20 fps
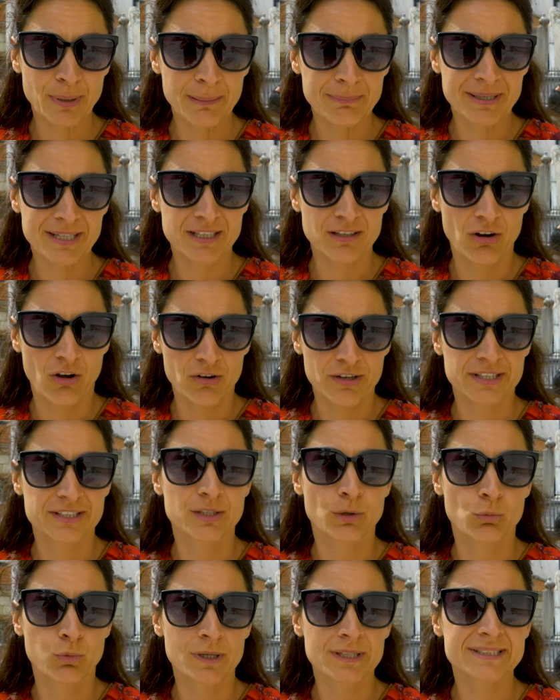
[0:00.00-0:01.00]
public clock in
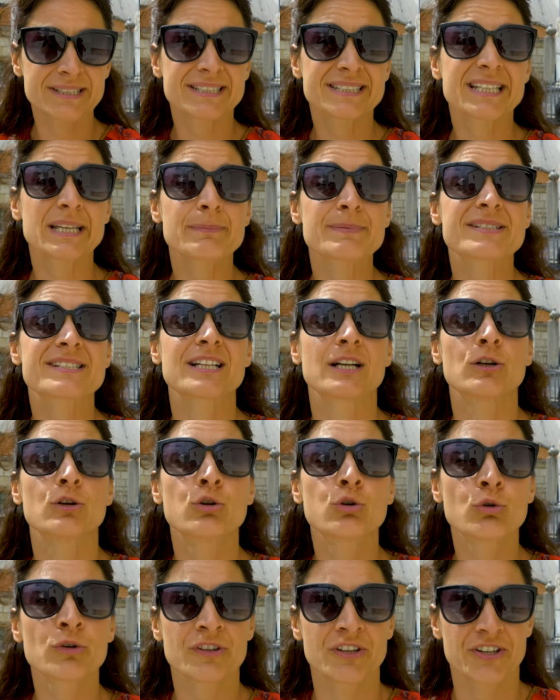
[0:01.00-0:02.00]
the world that keeps the
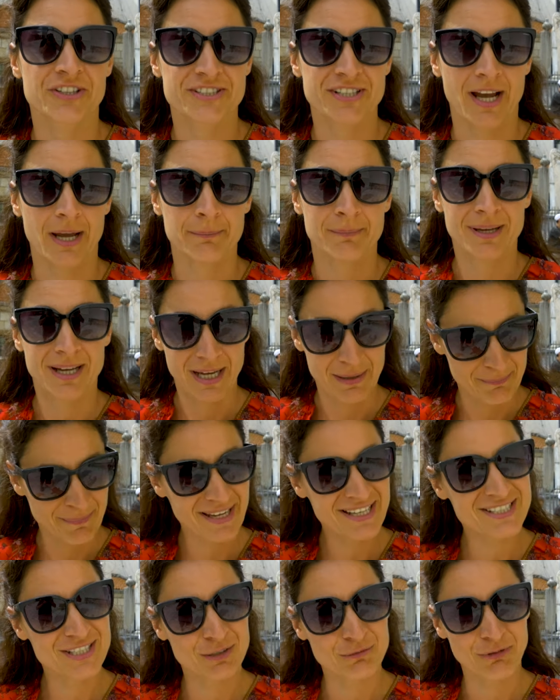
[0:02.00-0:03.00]
lunar time.
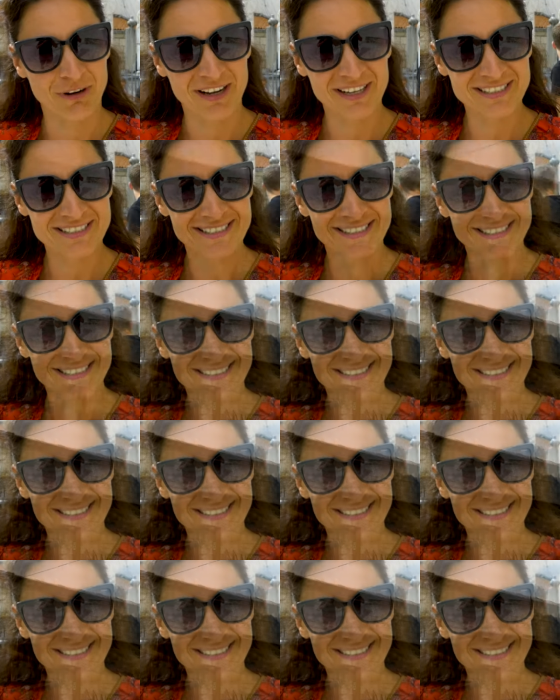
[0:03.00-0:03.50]
Amazing, right?